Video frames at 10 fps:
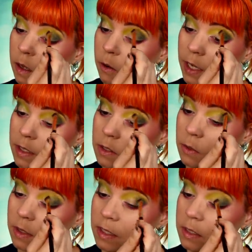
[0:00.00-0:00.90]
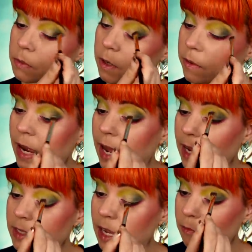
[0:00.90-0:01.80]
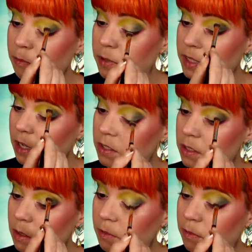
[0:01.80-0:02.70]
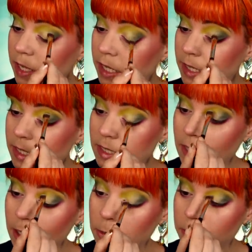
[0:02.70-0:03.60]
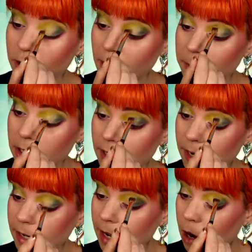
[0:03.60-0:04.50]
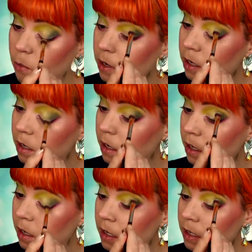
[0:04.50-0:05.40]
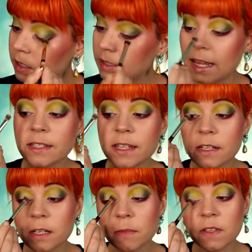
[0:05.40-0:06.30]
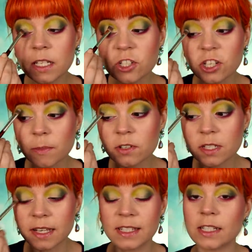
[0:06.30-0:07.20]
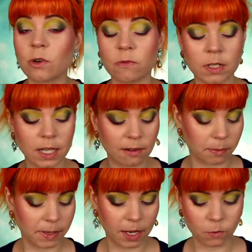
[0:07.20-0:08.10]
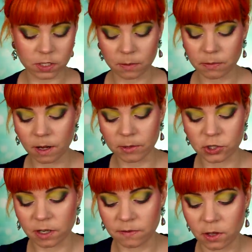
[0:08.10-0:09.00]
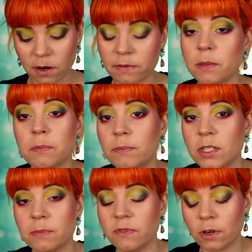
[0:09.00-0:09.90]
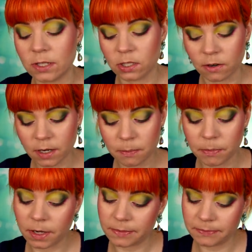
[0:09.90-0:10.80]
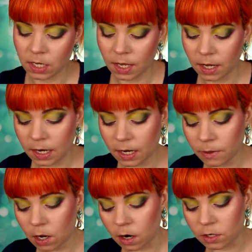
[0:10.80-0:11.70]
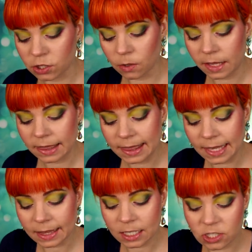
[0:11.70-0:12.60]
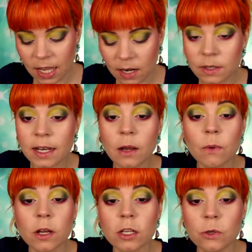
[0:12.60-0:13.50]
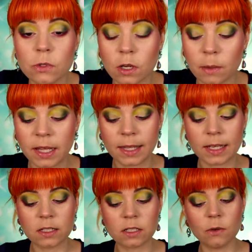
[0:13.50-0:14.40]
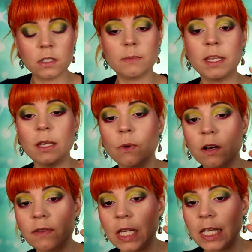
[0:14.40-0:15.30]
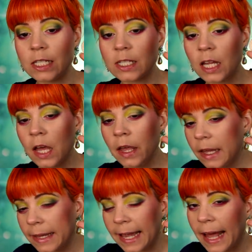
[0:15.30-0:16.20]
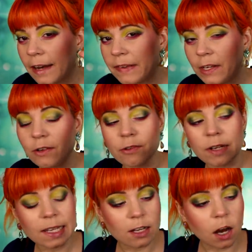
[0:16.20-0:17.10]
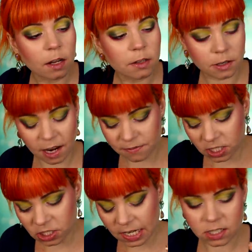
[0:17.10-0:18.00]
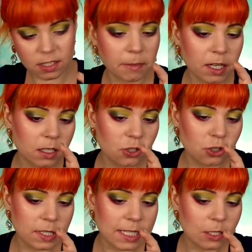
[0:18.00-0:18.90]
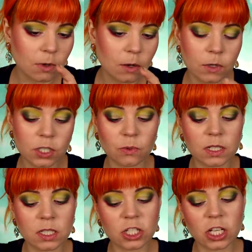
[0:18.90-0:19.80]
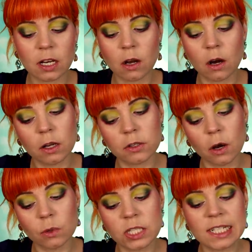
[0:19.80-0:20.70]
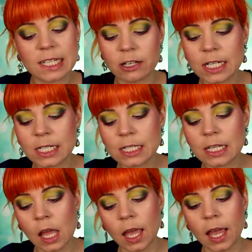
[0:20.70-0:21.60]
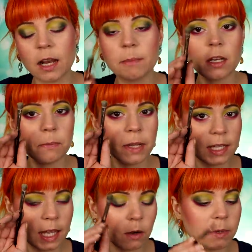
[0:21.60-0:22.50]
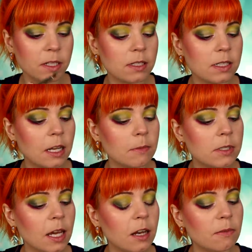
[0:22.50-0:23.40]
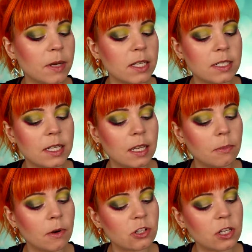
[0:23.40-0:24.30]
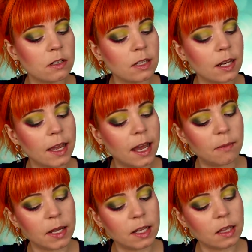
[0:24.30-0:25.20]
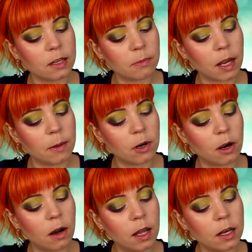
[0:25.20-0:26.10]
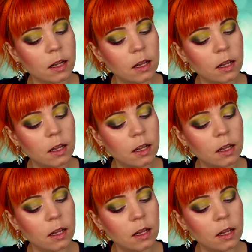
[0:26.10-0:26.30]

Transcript: Okay, so this is where we're at. I've put down some of my NYX glitter primer and now we're gonna test out some of these shimmers. I still don't really have a plan, which I probably should have thought of this before I started, but here we are. So I think the shadow that I wanna use on my lid is going to be one of these kind of gritty holographic shades. So I'm gonna choose this one, which was the shade called Osiris. And I'm gonna pick that up on the same side of my sticky brush here that I have my glitter primer on.